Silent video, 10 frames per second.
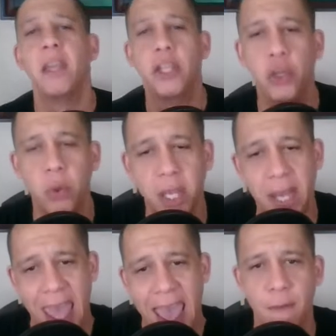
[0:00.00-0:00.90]
You could
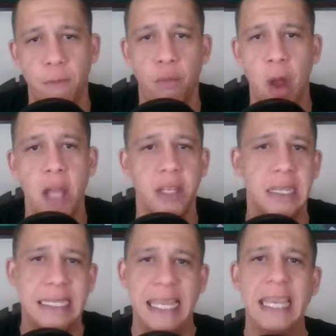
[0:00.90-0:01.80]
have Ronda
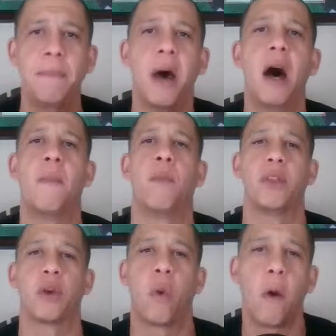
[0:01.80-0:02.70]
team up
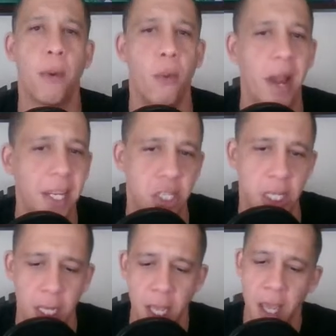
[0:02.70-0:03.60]
with the
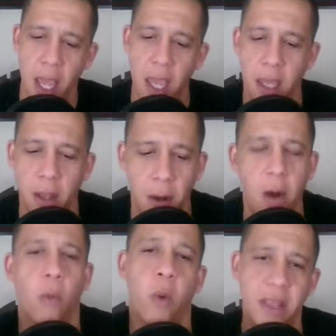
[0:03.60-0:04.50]
corporation
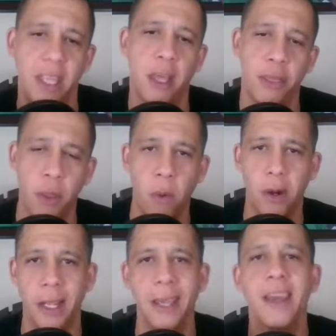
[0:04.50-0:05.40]
or with the
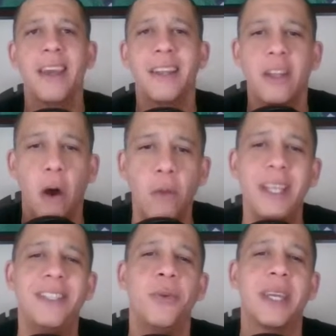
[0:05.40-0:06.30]
authority
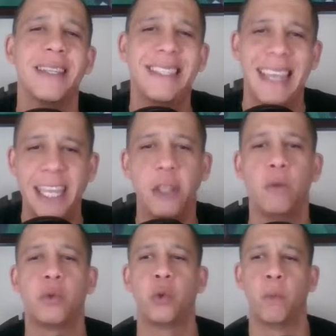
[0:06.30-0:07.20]
only to
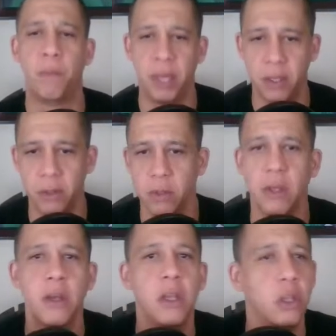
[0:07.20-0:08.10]
continue to build
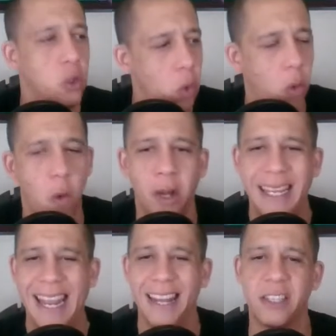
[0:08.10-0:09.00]
your
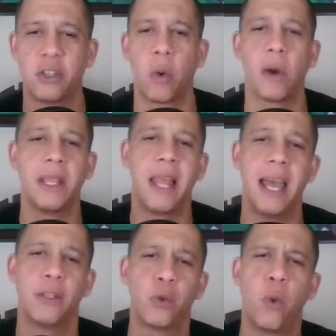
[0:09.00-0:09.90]
organic
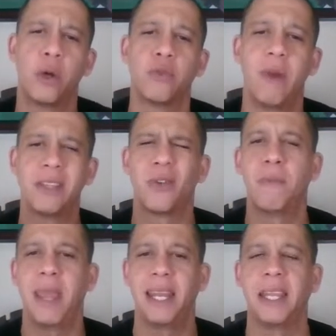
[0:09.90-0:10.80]
storyline towards
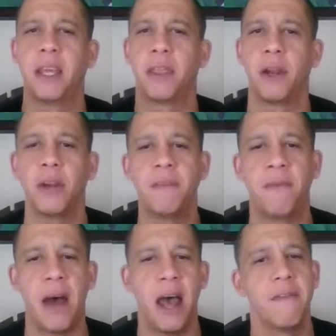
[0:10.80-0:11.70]
WrestleMania
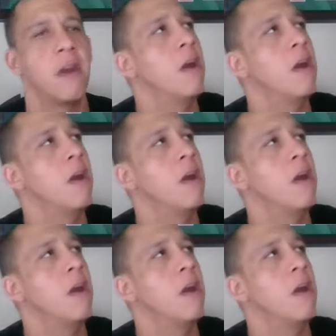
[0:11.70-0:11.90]
35.